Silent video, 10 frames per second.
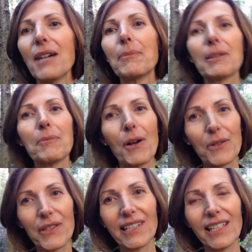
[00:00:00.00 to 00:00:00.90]
But
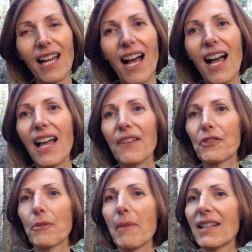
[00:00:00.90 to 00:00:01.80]
mostly, I have
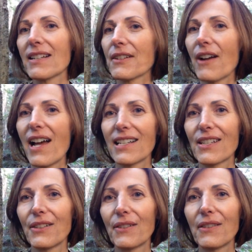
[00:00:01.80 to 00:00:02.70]
tremendous
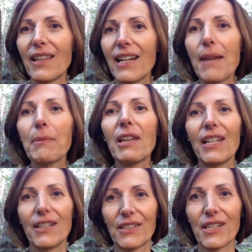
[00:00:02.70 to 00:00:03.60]
gratitude that I'm
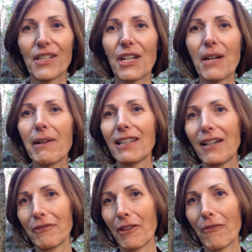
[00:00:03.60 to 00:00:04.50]
here to share my
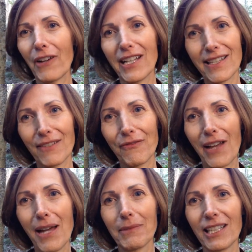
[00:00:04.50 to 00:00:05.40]
love with friends and
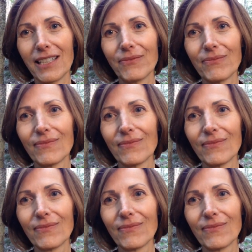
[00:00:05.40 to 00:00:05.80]
family.